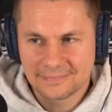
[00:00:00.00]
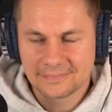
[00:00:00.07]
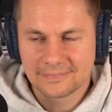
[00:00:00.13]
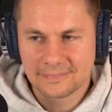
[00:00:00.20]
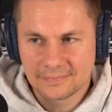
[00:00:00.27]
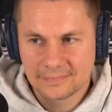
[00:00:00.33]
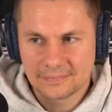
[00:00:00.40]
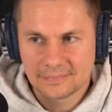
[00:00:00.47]

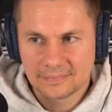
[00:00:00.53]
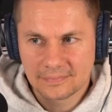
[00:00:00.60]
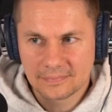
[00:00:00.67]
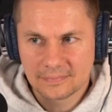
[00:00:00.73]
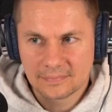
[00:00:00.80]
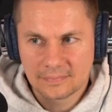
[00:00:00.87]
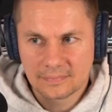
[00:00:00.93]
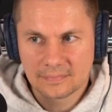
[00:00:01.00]

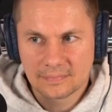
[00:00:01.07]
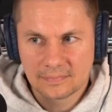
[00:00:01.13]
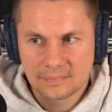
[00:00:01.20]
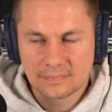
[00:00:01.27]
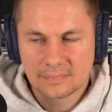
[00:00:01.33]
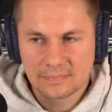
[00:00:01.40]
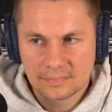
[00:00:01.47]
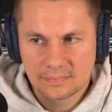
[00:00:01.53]

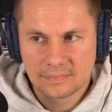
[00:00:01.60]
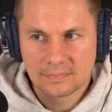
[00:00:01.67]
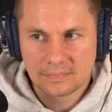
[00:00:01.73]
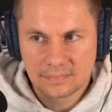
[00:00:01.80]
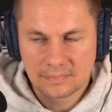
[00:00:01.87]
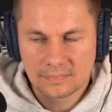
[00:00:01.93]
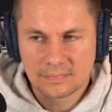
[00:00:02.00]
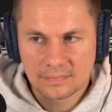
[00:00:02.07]

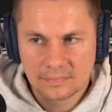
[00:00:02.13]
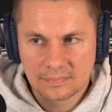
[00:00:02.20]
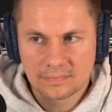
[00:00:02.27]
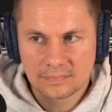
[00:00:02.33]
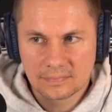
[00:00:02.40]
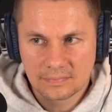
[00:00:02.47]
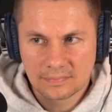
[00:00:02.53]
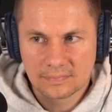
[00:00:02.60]

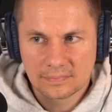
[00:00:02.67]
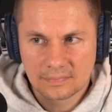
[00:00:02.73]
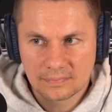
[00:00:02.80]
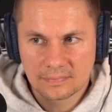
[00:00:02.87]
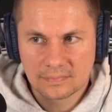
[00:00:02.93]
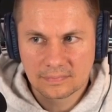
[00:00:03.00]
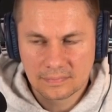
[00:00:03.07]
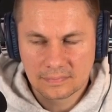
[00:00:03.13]

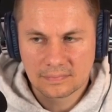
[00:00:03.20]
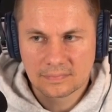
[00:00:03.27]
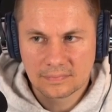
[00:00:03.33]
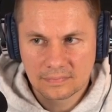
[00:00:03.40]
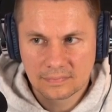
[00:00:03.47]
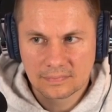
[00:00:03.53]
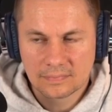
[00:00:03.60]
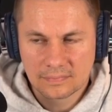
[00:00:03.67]

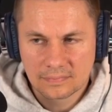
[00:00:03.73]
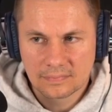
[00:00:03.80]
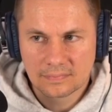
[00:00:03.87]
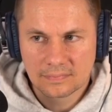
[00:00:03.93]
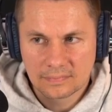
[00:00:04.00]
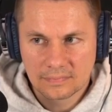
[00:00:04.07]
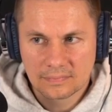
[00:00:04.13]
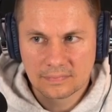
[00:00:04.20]

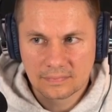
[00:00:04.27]
No words are spoken by the person on screen.